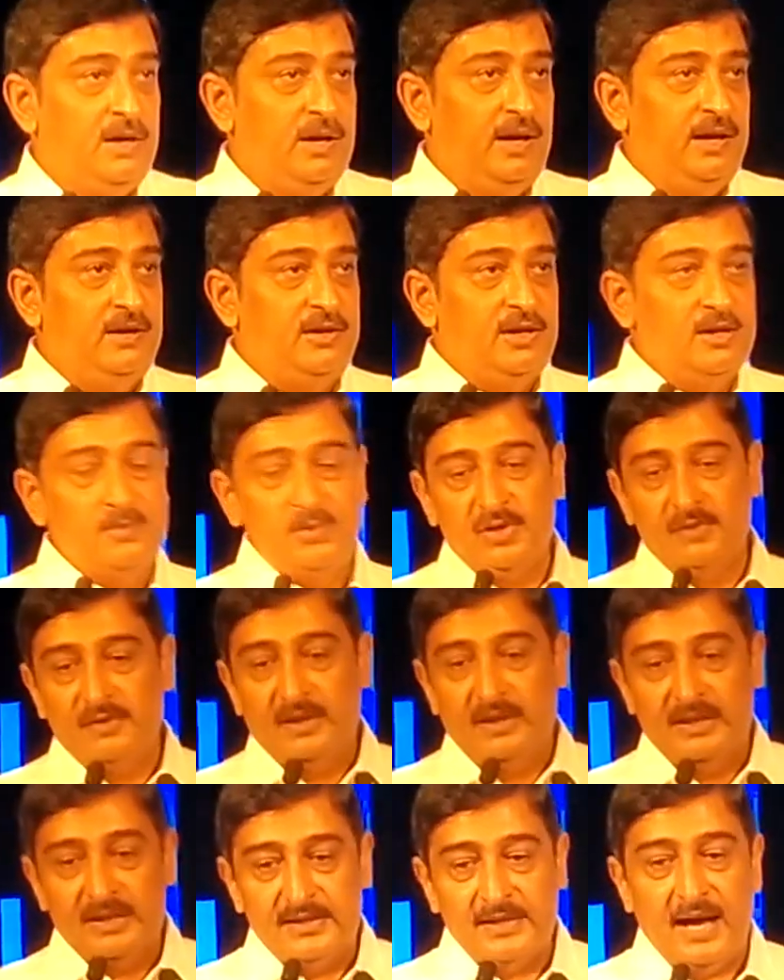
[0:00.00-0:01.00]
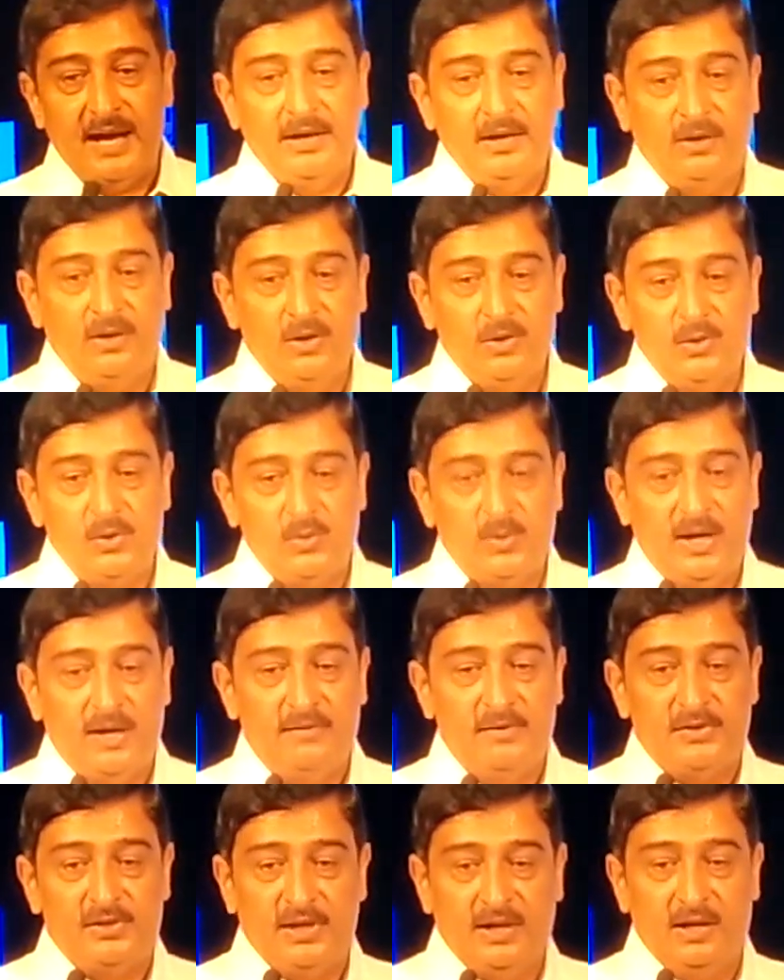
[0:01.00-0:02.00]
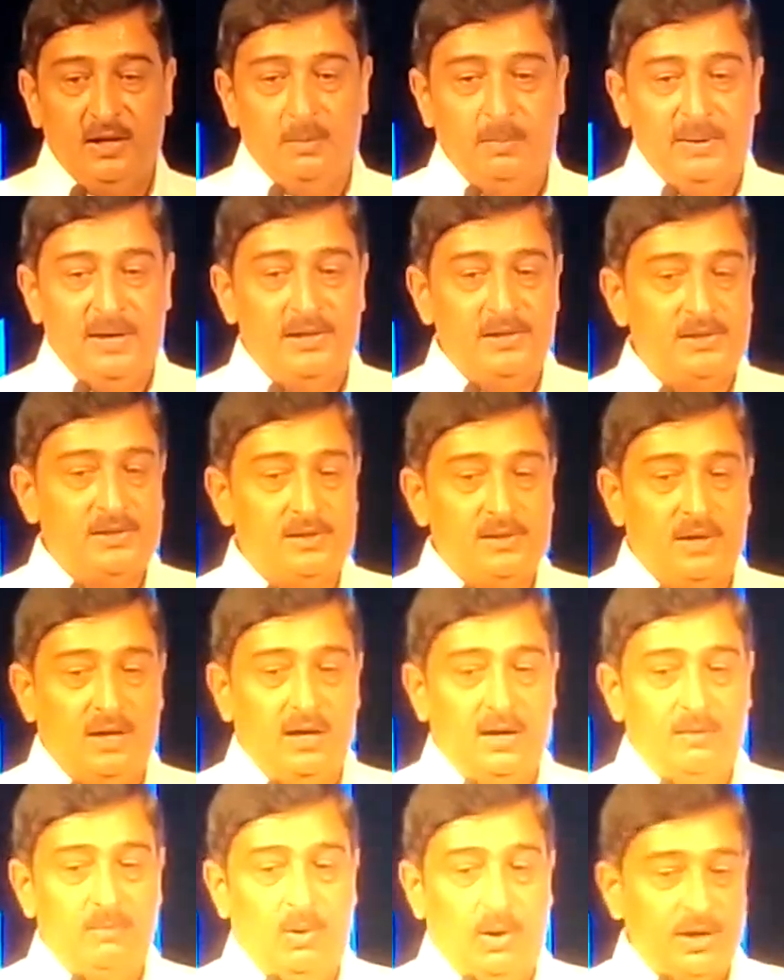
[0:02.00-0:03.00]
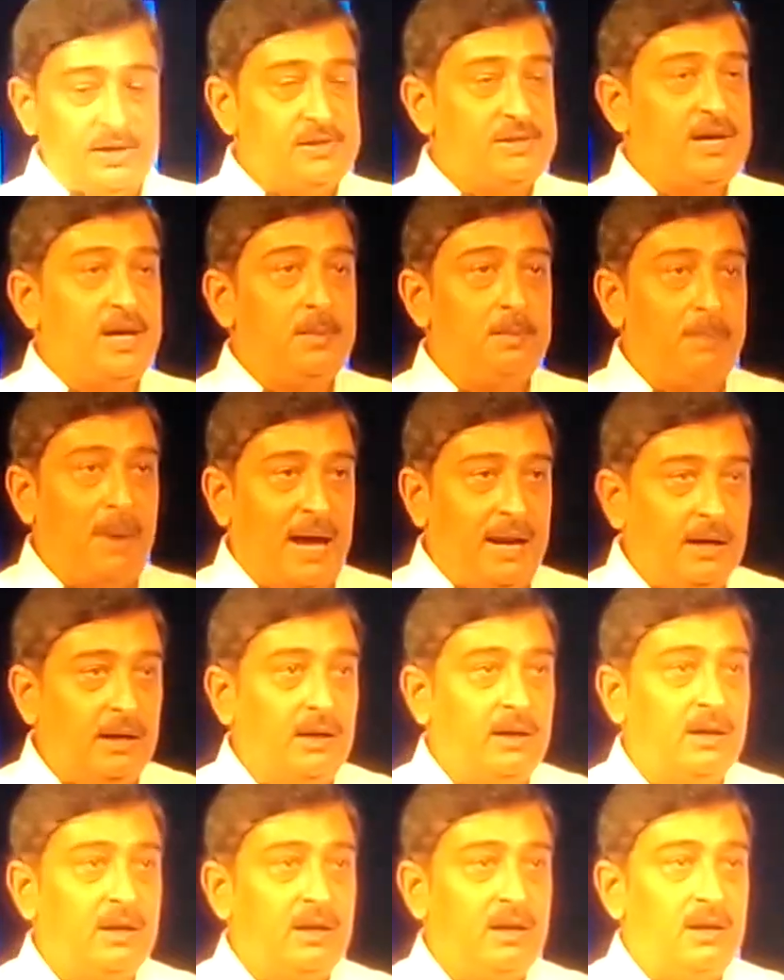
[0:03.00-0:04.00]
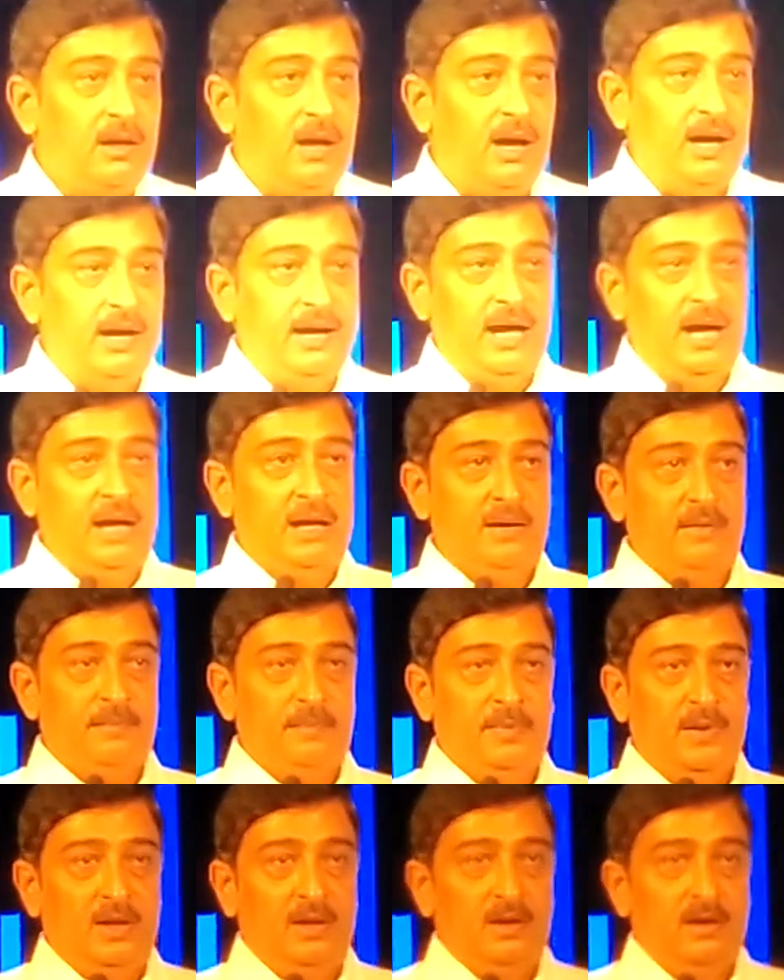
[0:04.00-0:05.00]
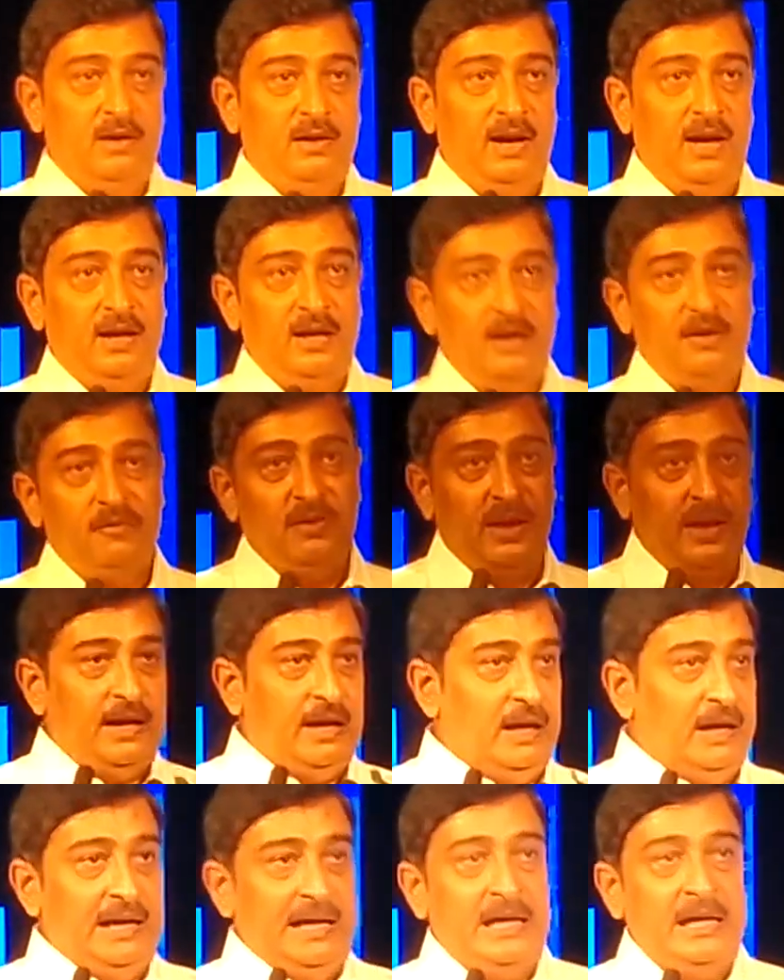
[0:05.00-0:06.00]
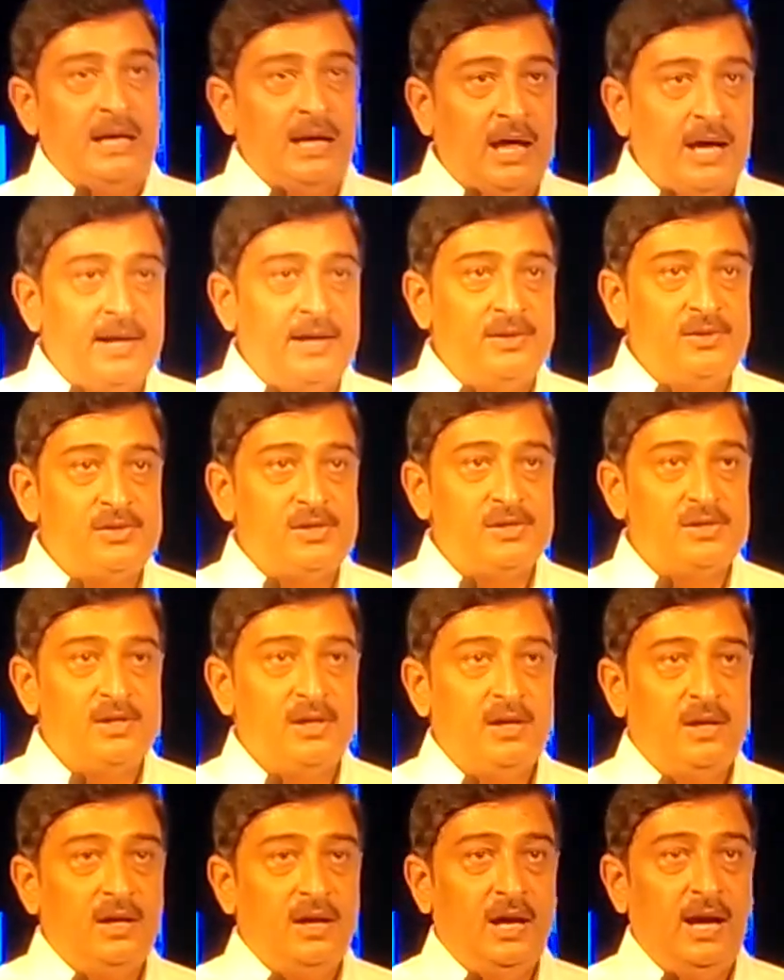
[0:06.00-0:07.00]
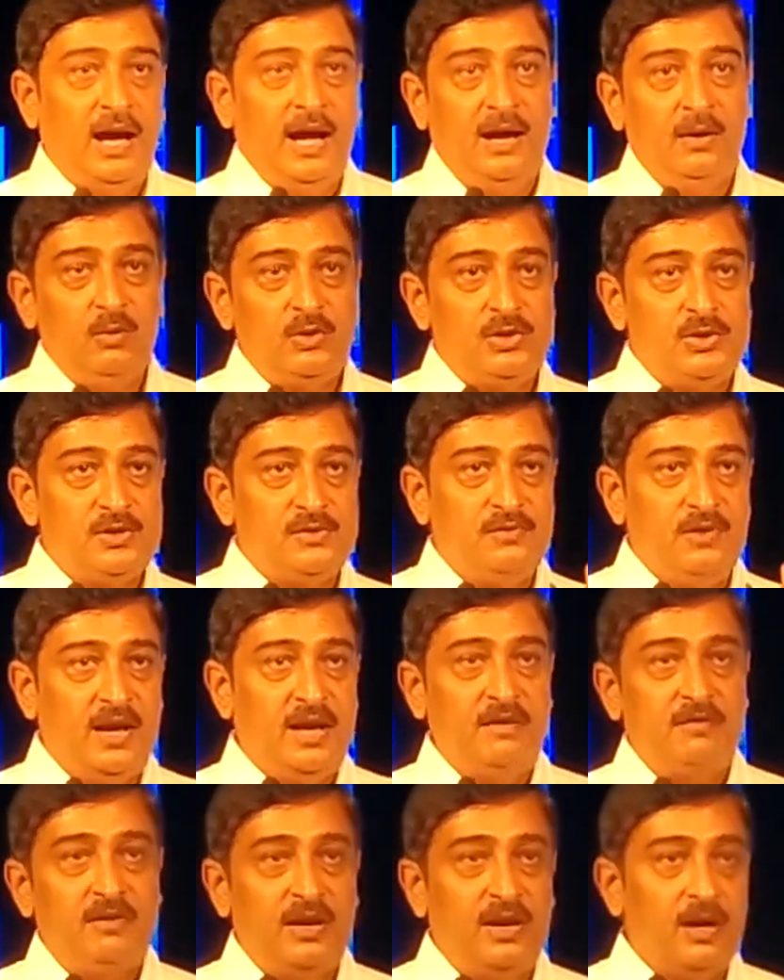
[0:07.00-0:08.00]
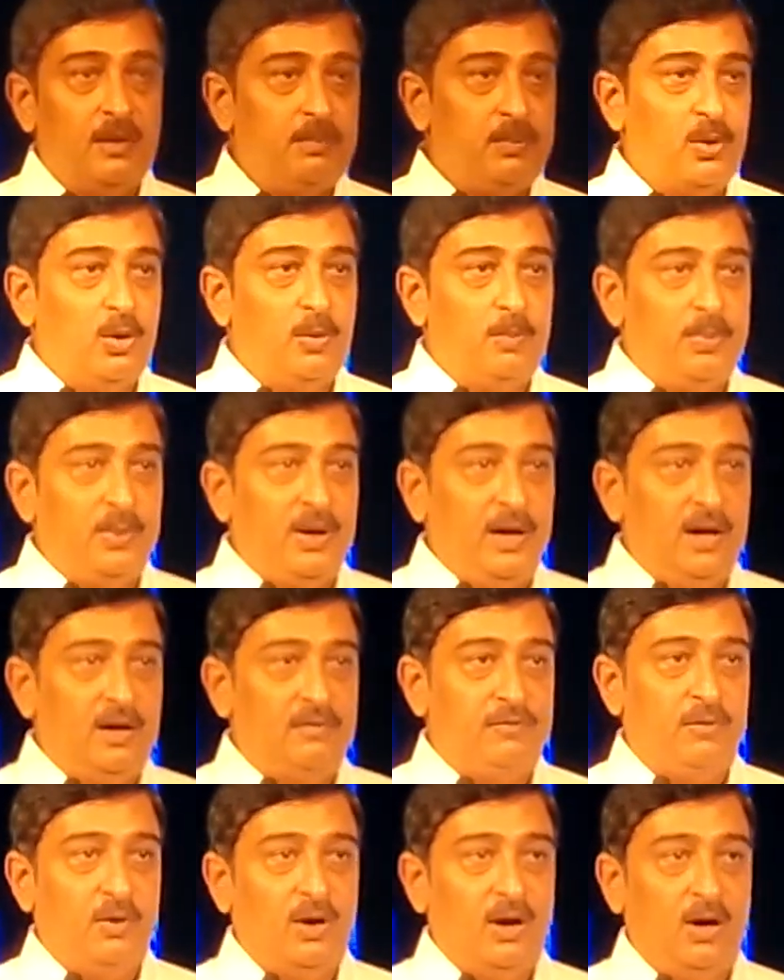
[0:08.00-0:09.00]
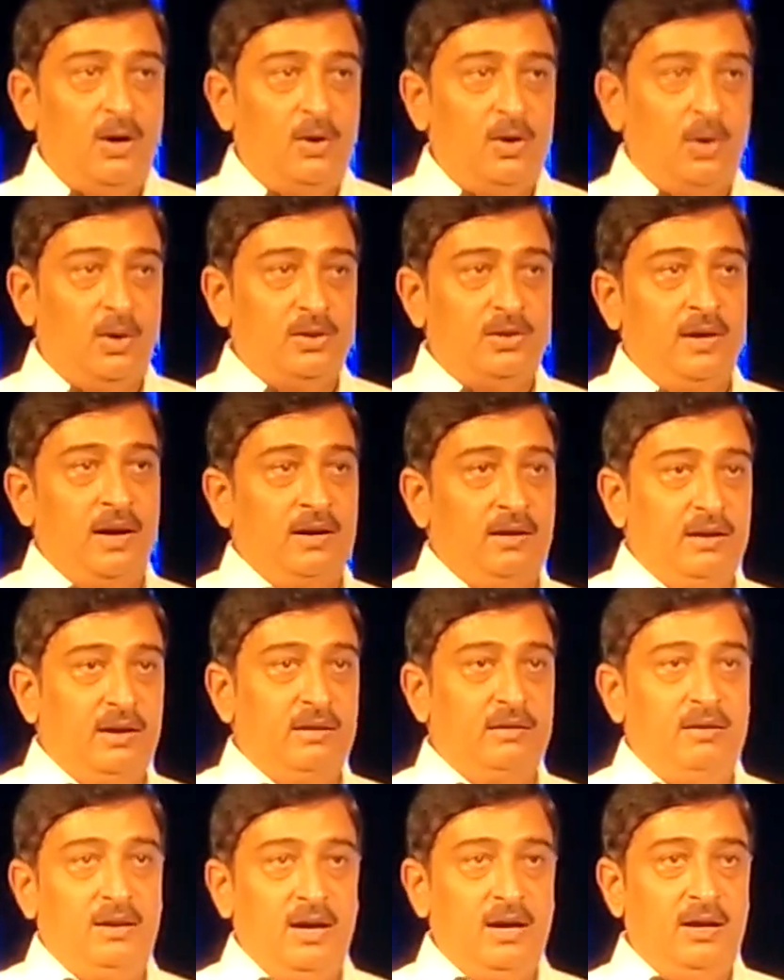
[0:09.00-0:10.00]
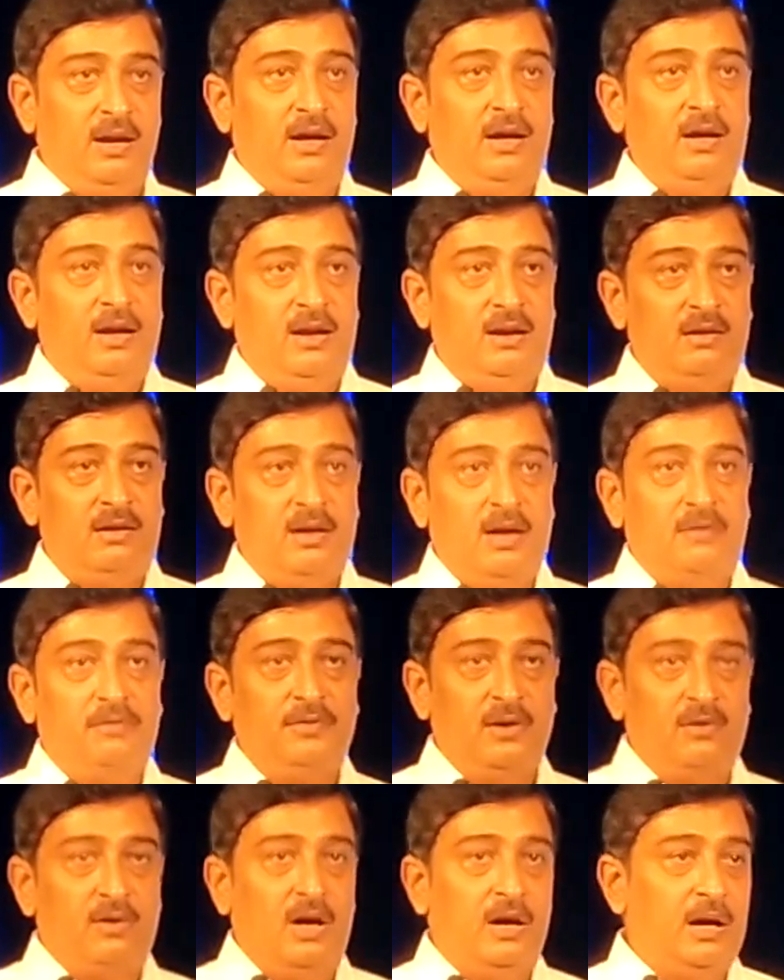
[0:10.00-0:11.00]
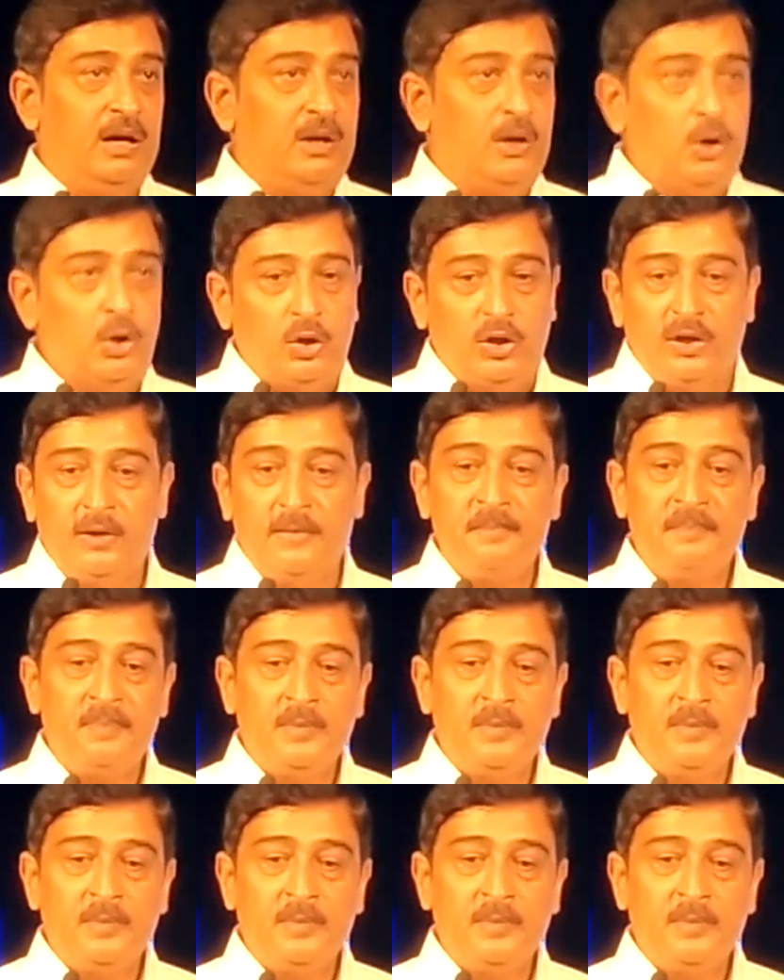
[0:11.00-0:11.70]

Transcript: In terms of the design cues, we have a single piece body side panel, again creating very clean lines, and which is very, very appropriate for our authentic DNA and tough and rugged look.